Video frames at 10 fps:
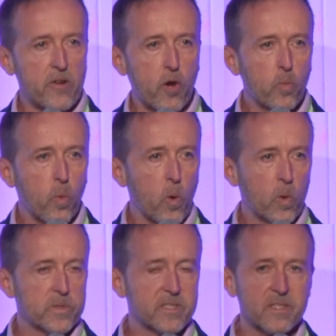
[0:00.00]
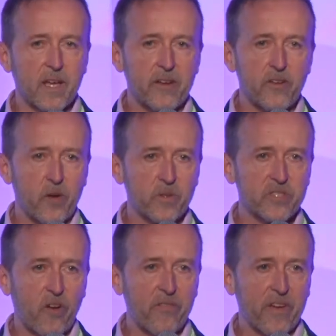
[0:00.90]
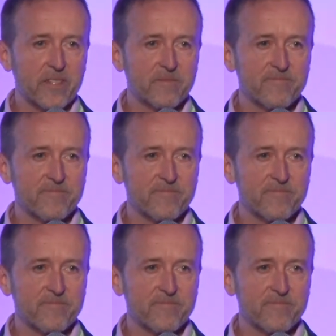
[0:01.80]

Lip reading: no walls and no soffit.